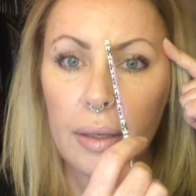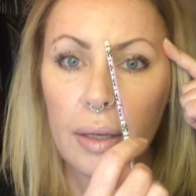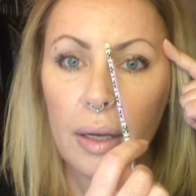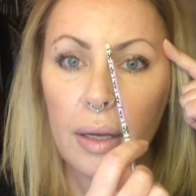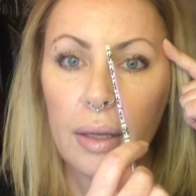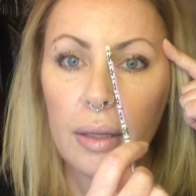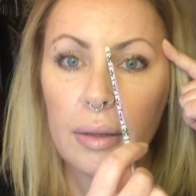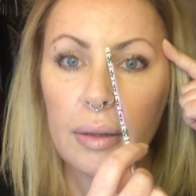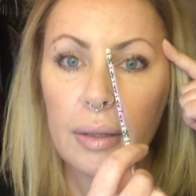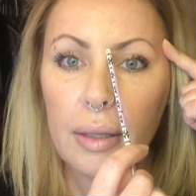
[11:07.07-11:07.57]
an
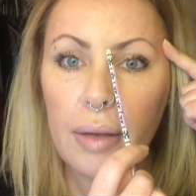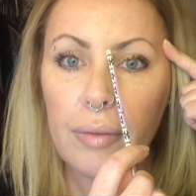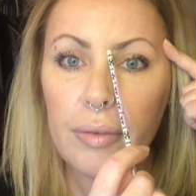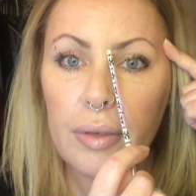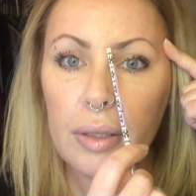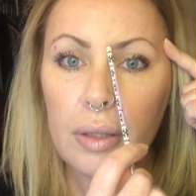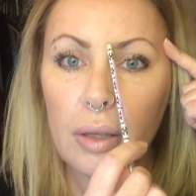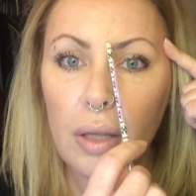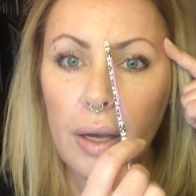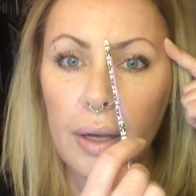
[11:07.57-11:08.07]

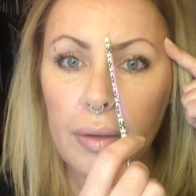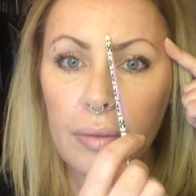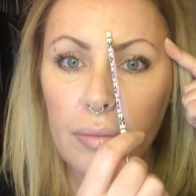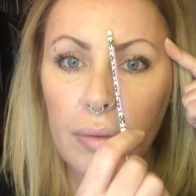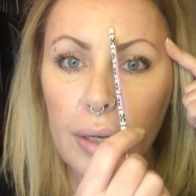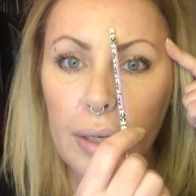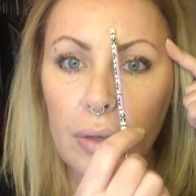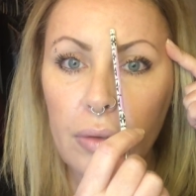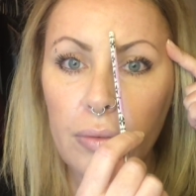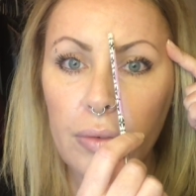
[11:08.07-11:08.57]
11 line
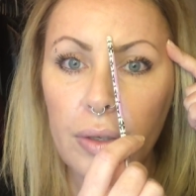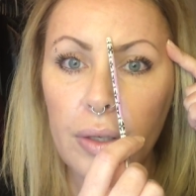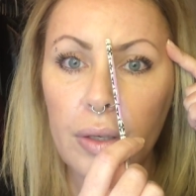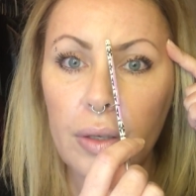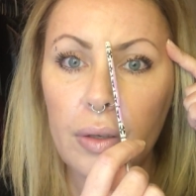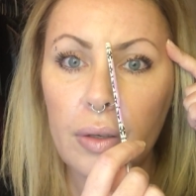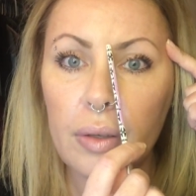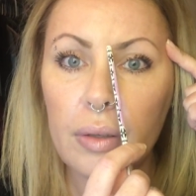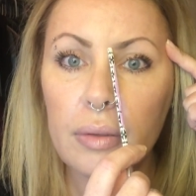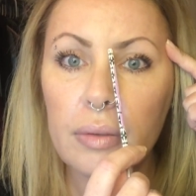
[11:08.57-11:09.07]
right over
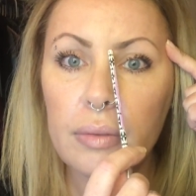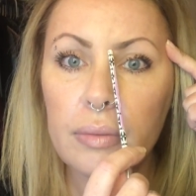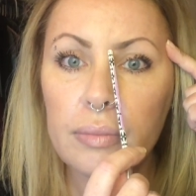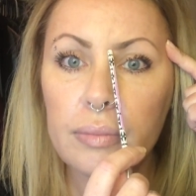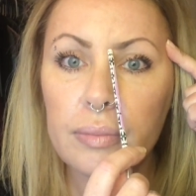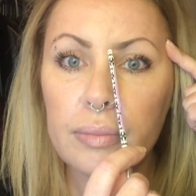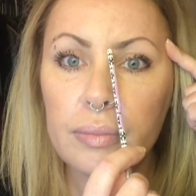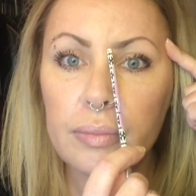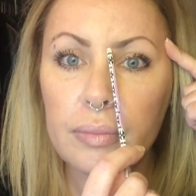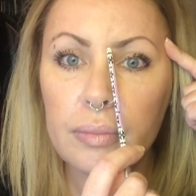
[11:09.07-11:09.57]
here.
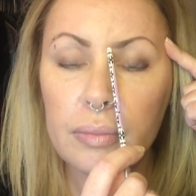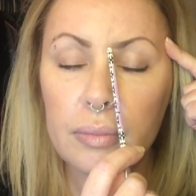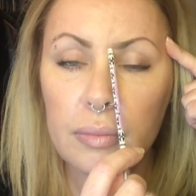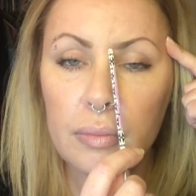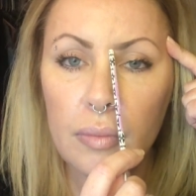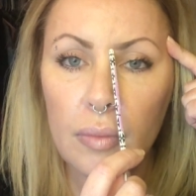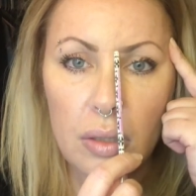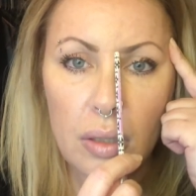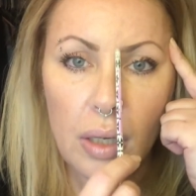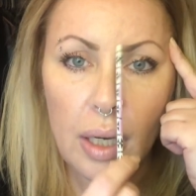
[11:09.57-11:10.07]

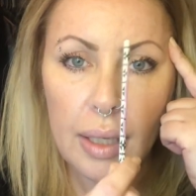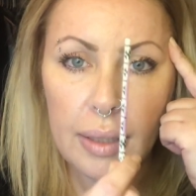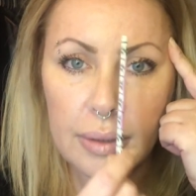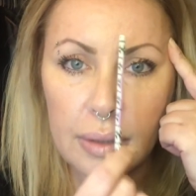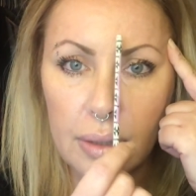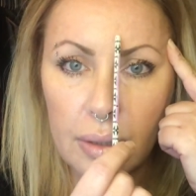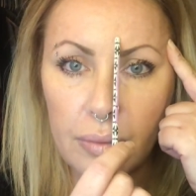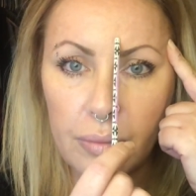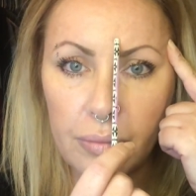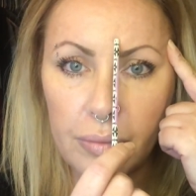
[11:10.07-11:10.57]
So I
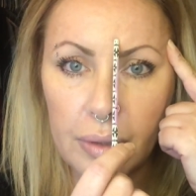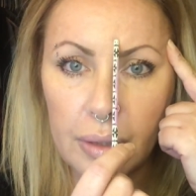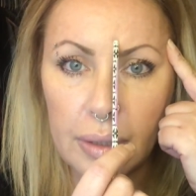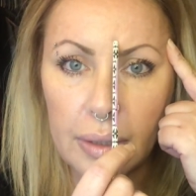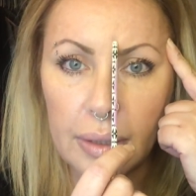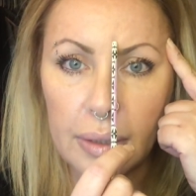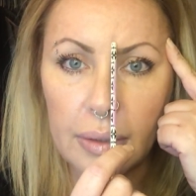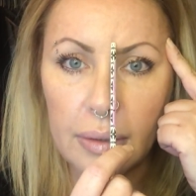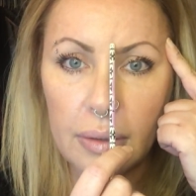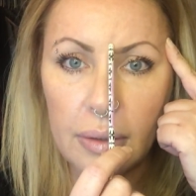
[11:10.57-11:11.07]
did fill
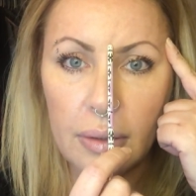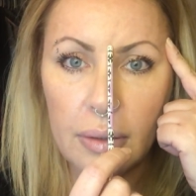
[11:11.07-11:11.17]
in